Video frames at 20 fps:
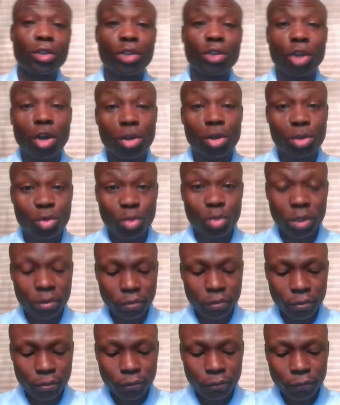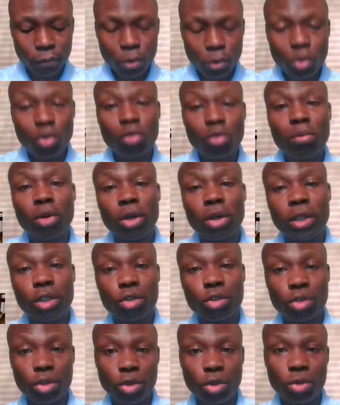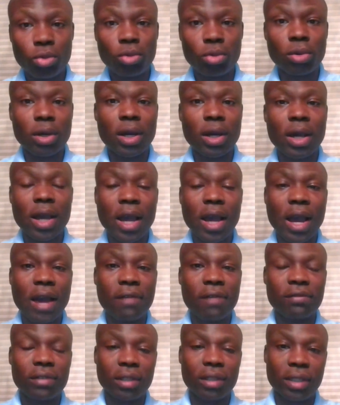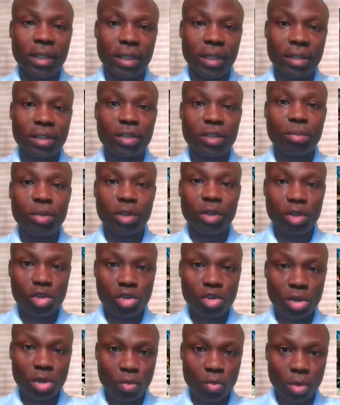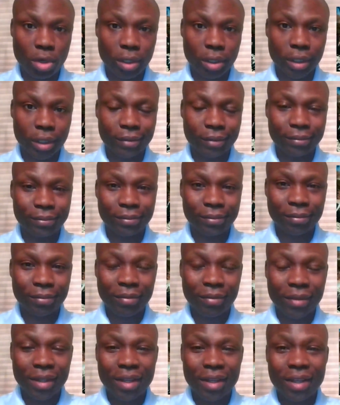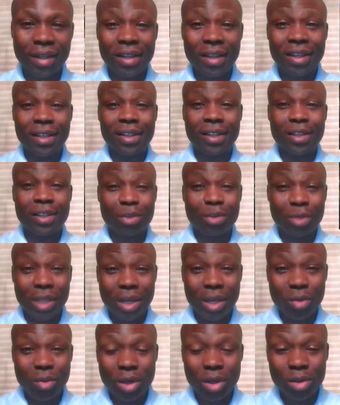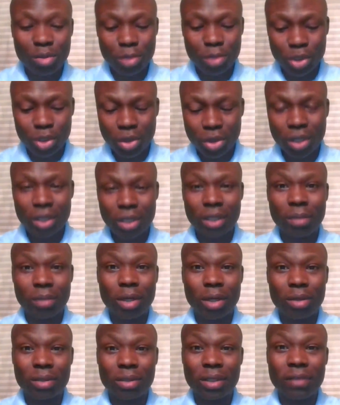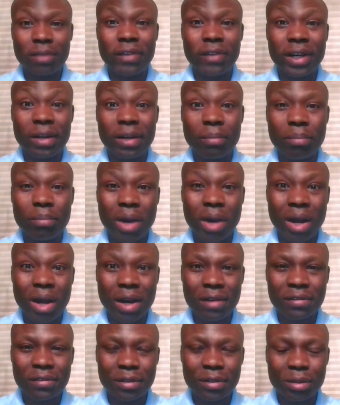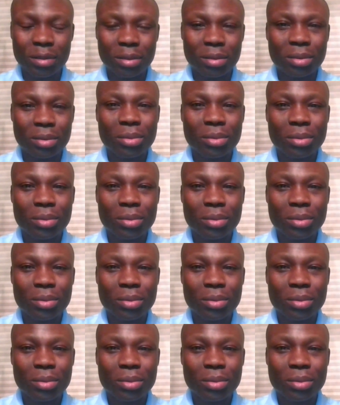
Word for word: Salt with flow money to you after this spiritual work. Today we're going to be talking about a very powerful